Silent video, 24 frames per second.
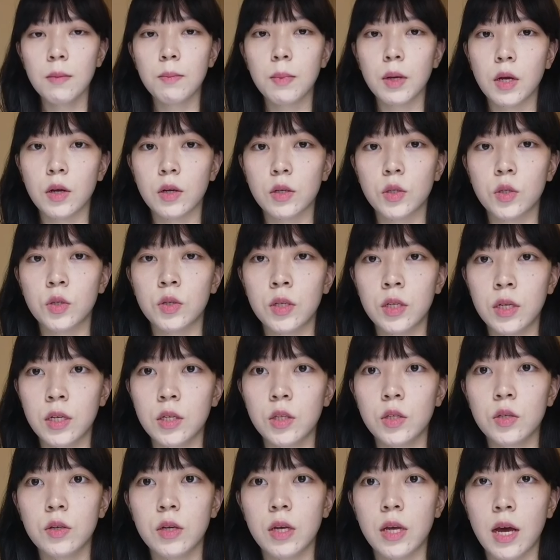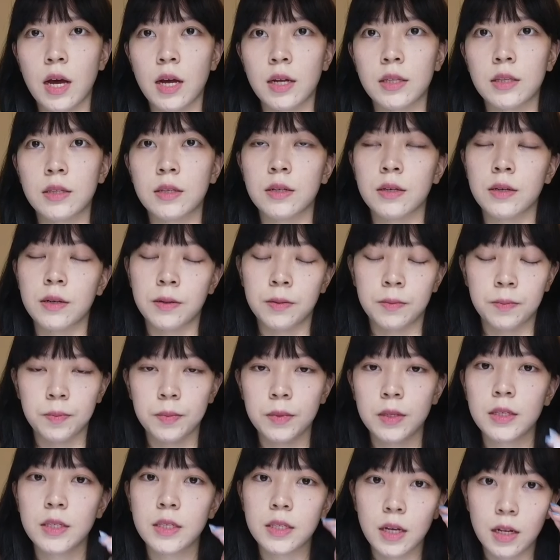Because you need to get the
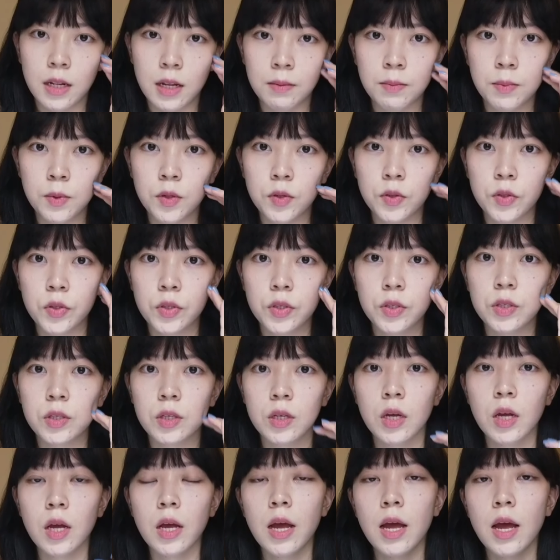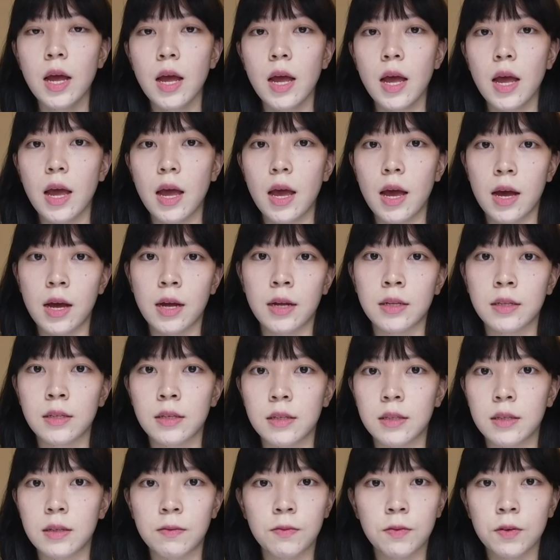syllabus and
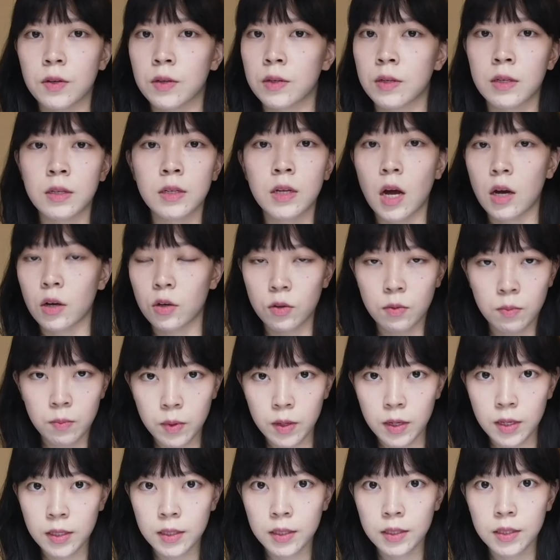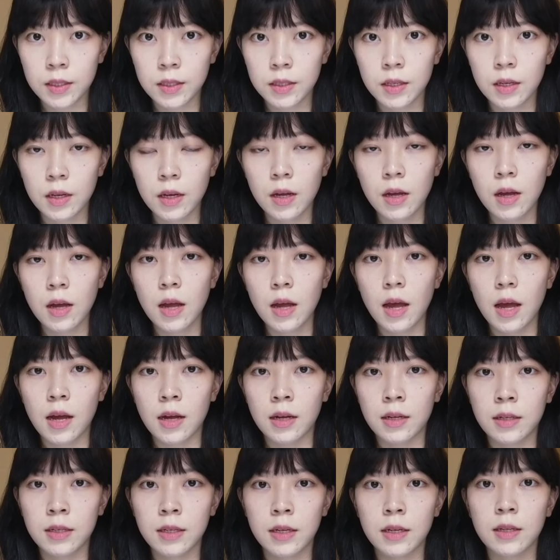the different documents,
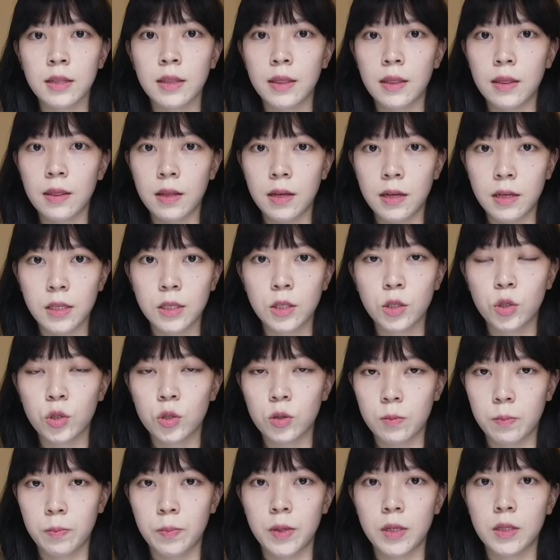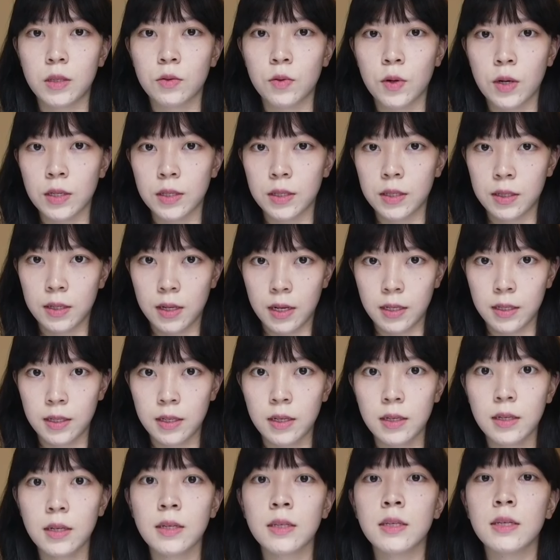and these should be
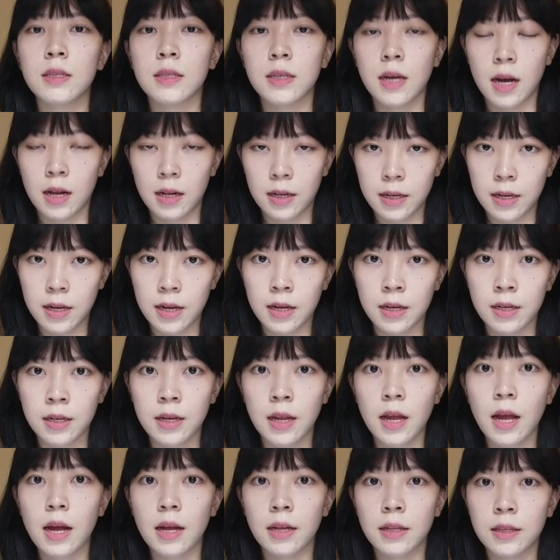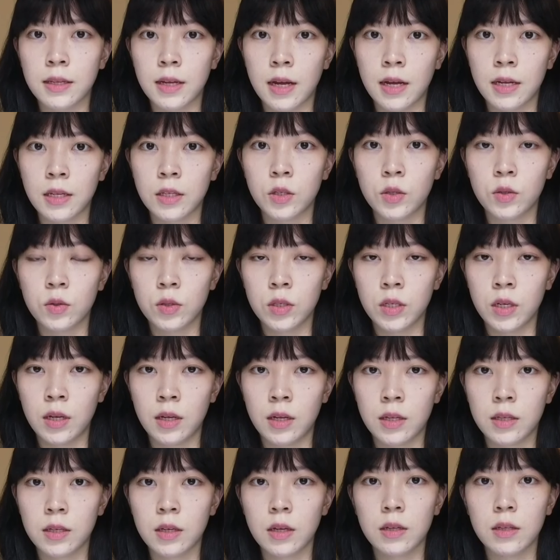translated in Italian, and then you
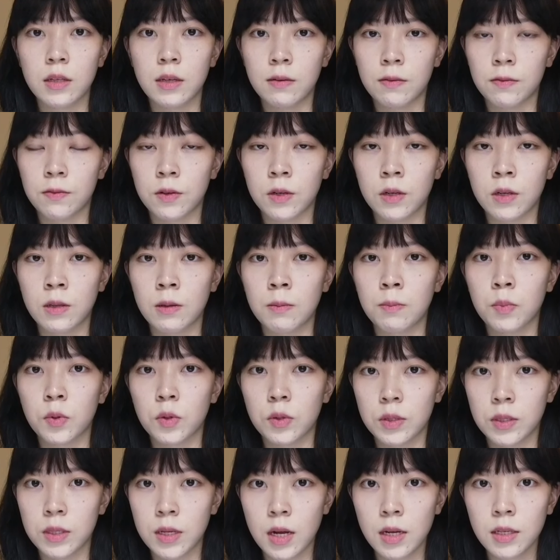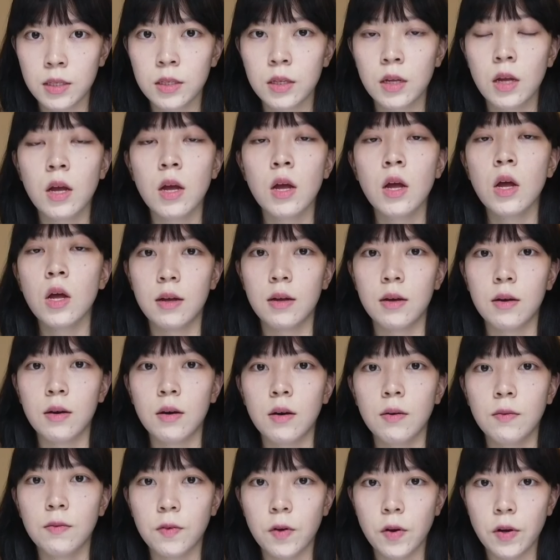need different process.
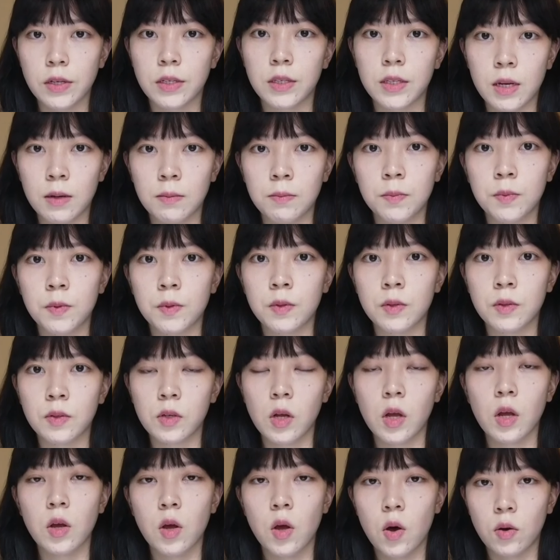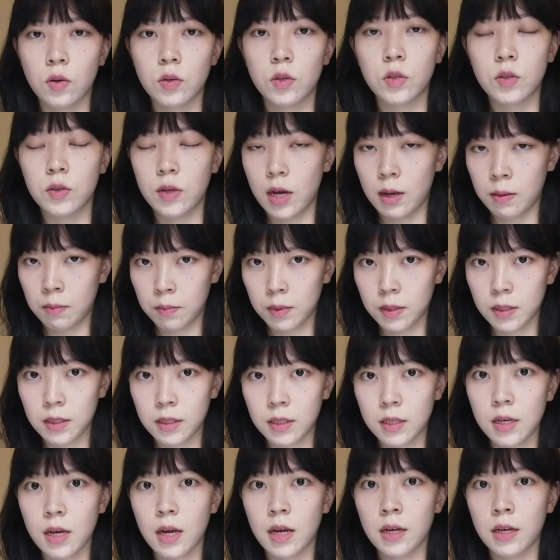For example, go to
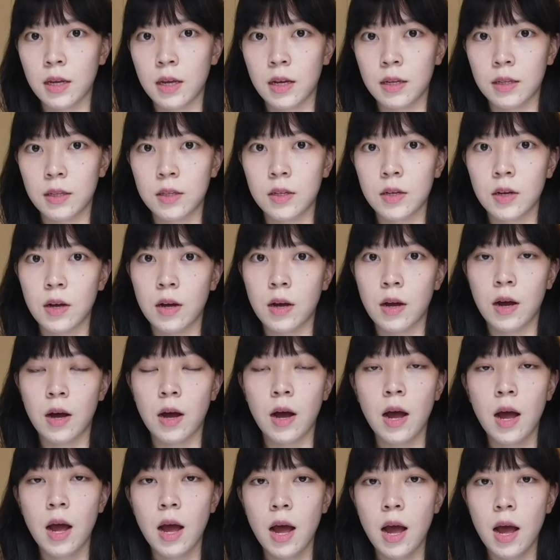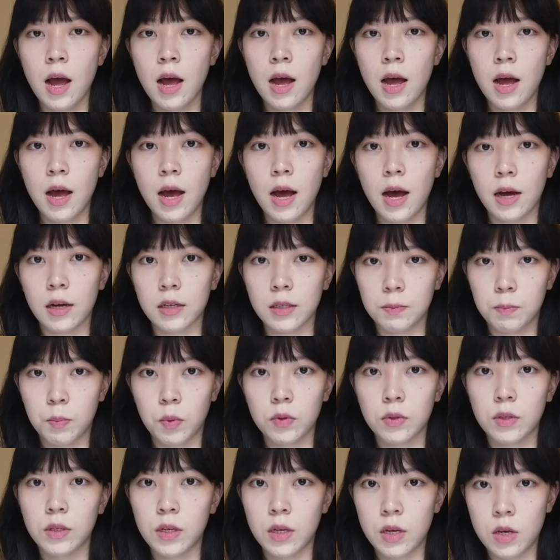embassy and get the
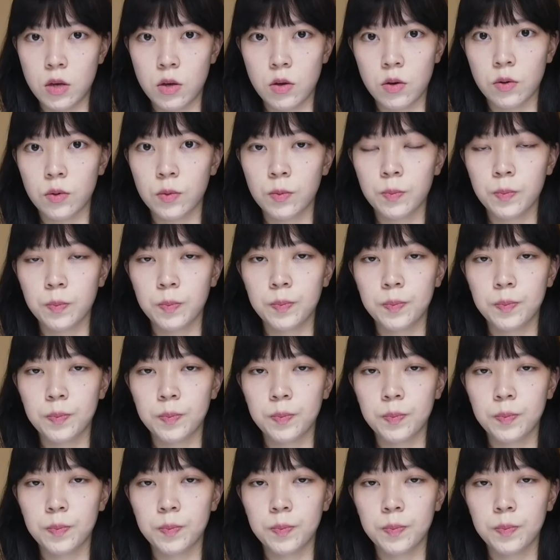aspettivo.